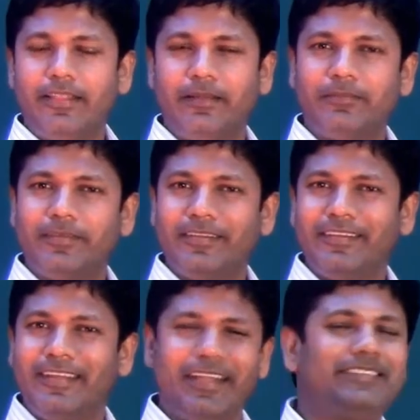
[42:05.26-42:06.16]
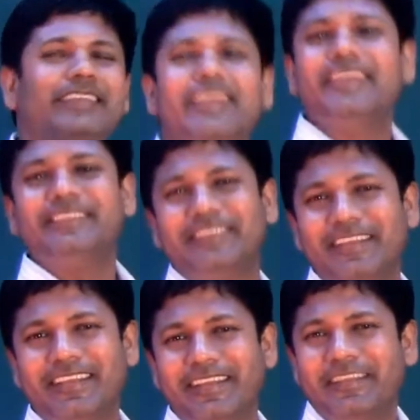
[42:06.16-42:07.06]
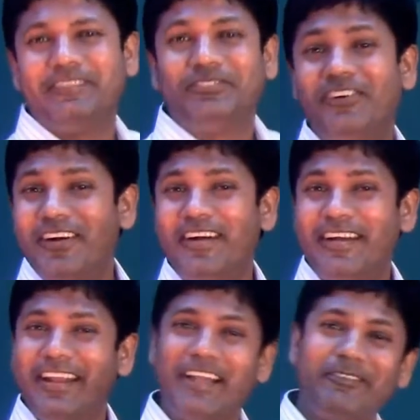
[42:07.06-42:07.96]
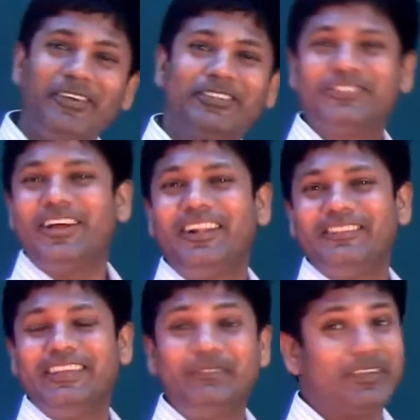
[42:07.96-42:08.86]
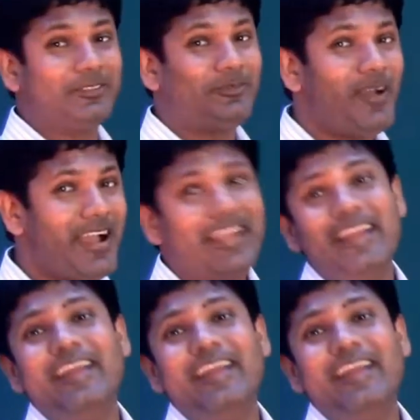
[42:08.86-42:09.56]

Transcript: them, it's easy, it's fun, and I'm going to solve it. Because why?